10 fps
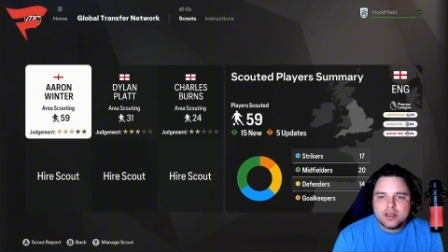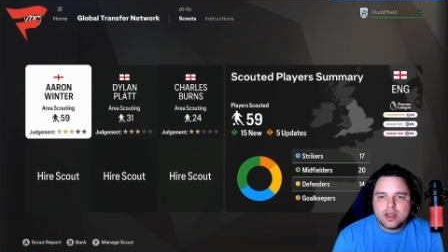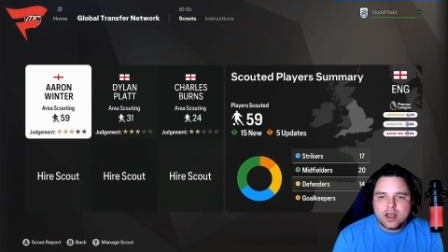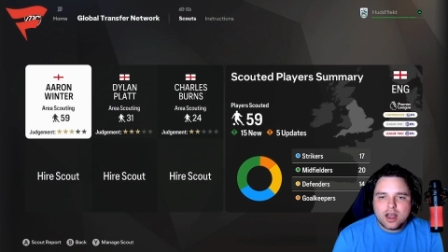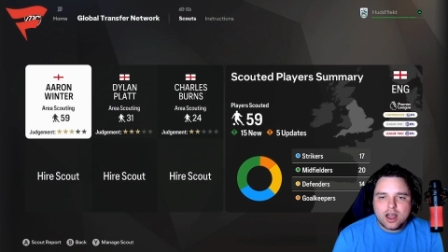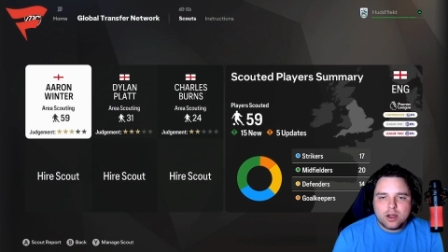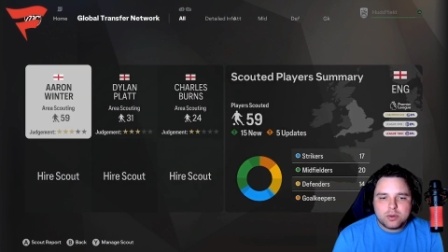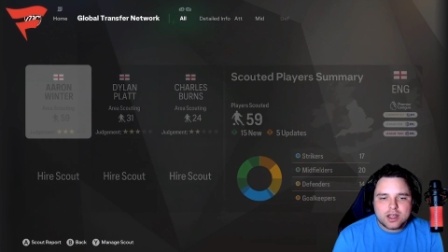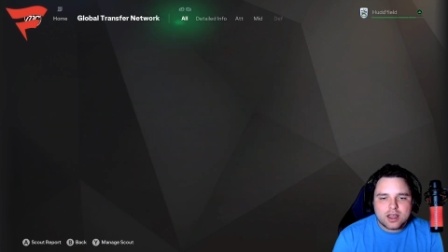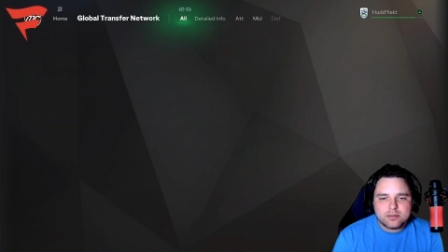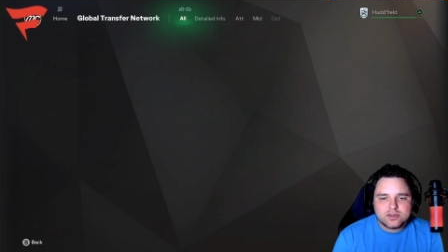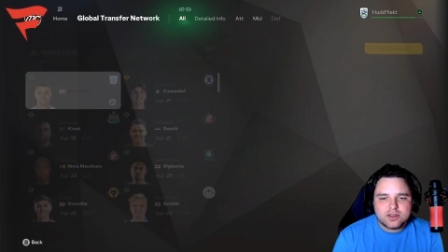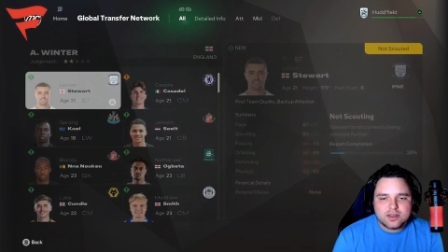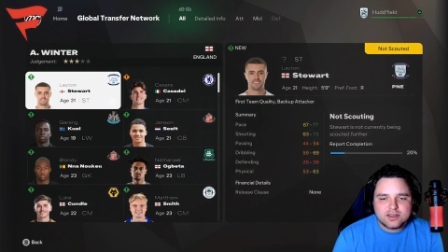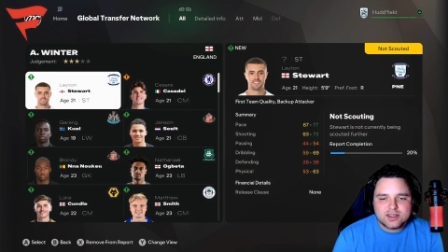When it comes to
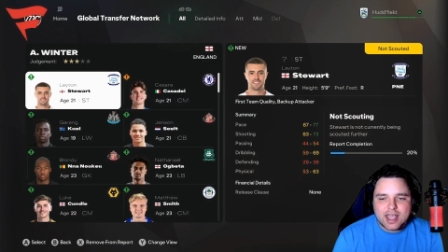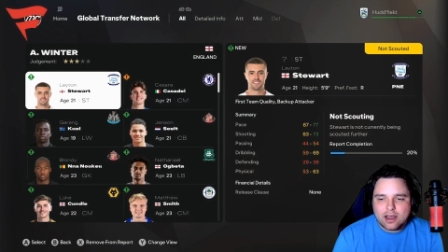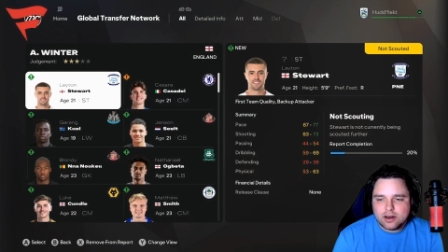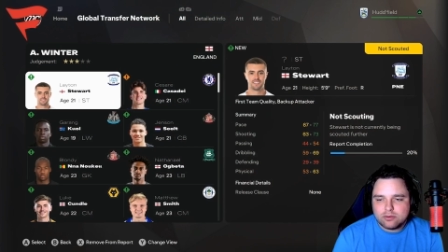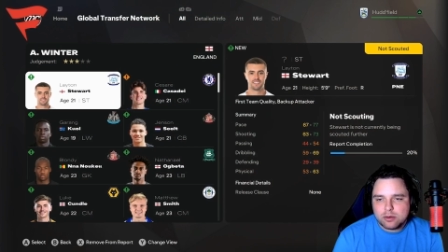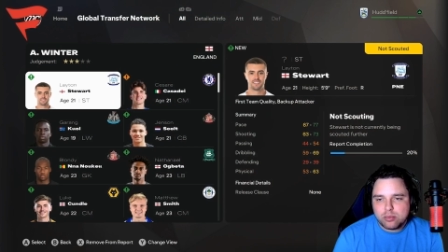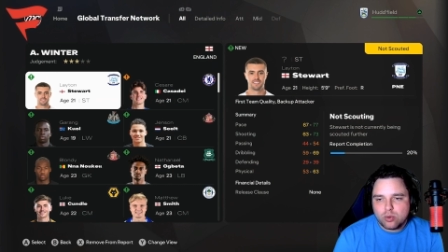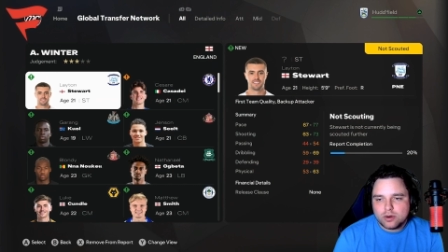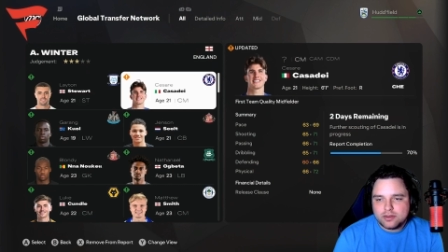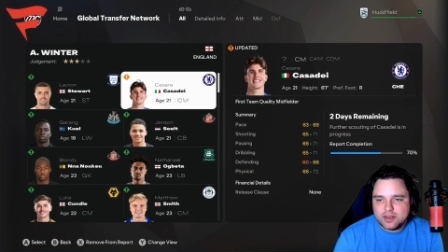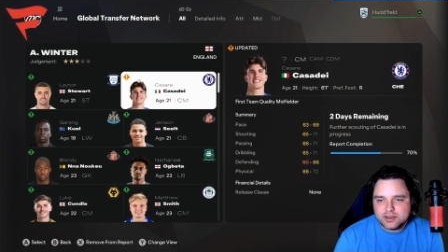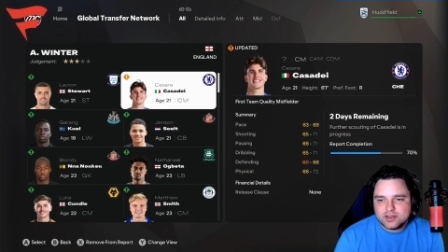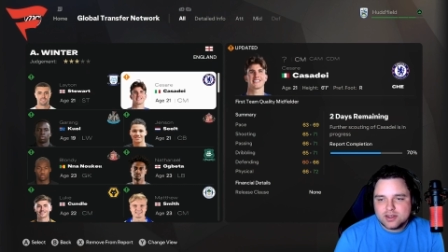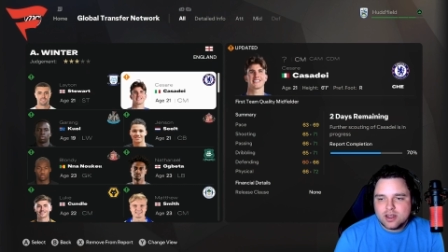the scouting report, this